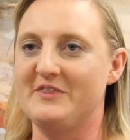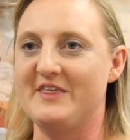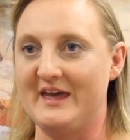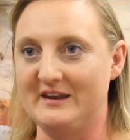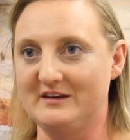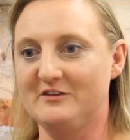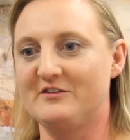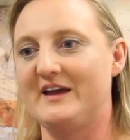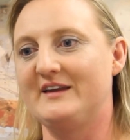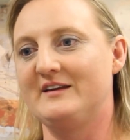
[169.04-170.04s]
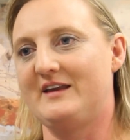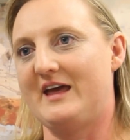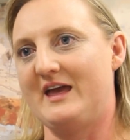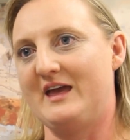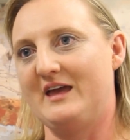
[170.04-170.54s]
then created
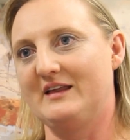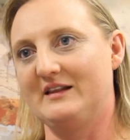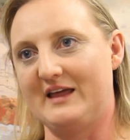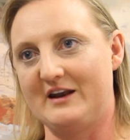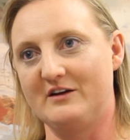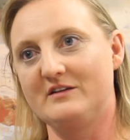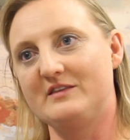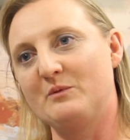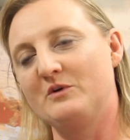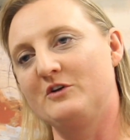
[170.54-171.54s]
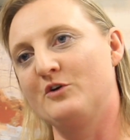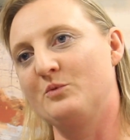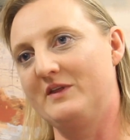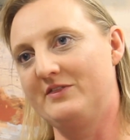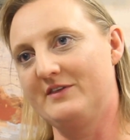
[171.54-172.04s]
a letter that would go
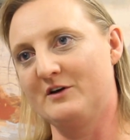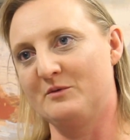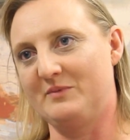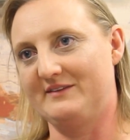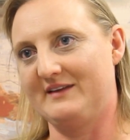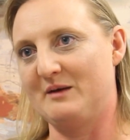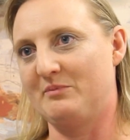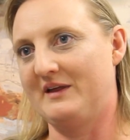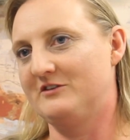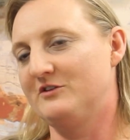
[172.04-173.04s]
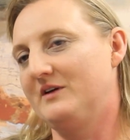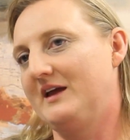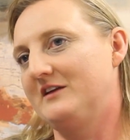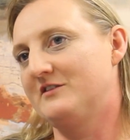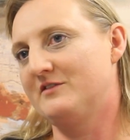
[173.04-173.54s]
with the complex care plan to
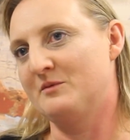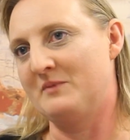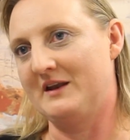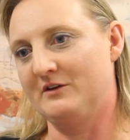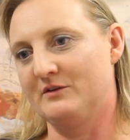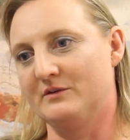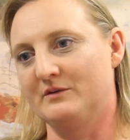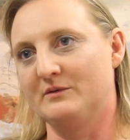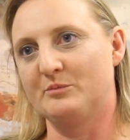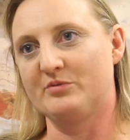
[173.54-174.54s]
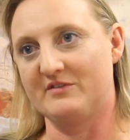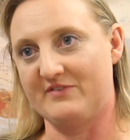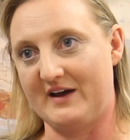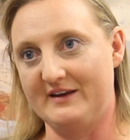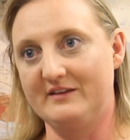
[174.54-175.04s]
each of the medical
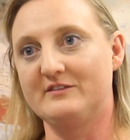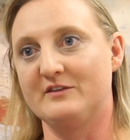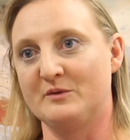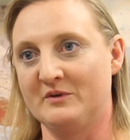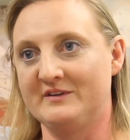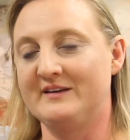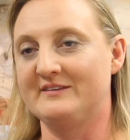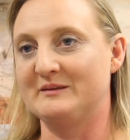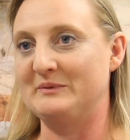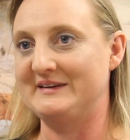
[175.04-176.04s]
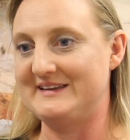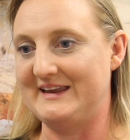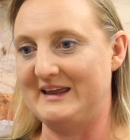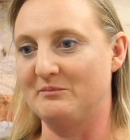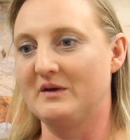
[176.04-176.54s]
providers, so the multidiscipline
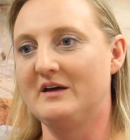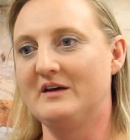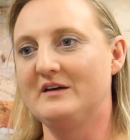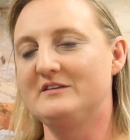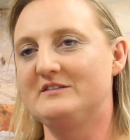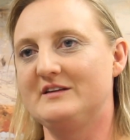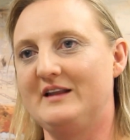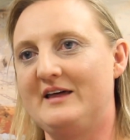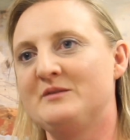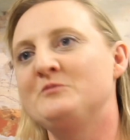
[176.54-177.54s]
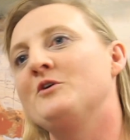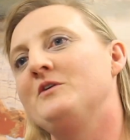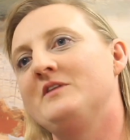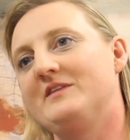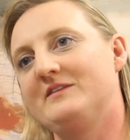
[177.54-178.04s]
team, to let them
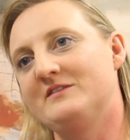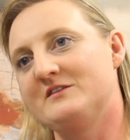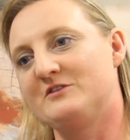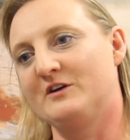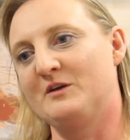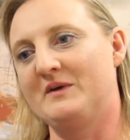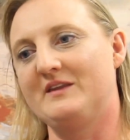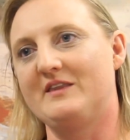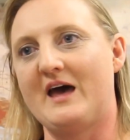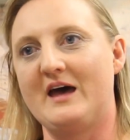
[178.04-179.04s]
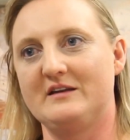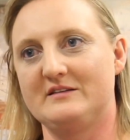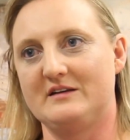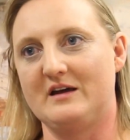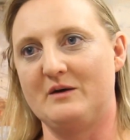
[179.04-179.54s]
know that this is a document
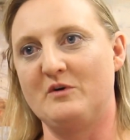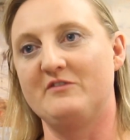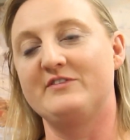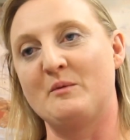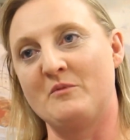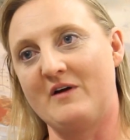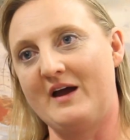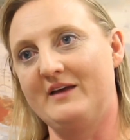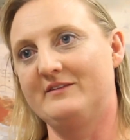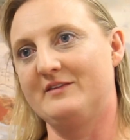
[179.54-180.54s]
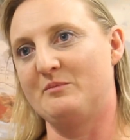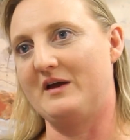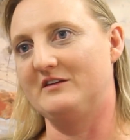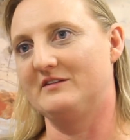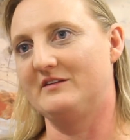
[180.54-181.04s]
that we've summarized the
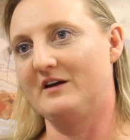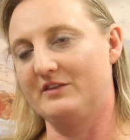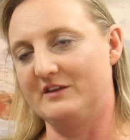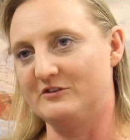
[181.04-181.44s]
patient's health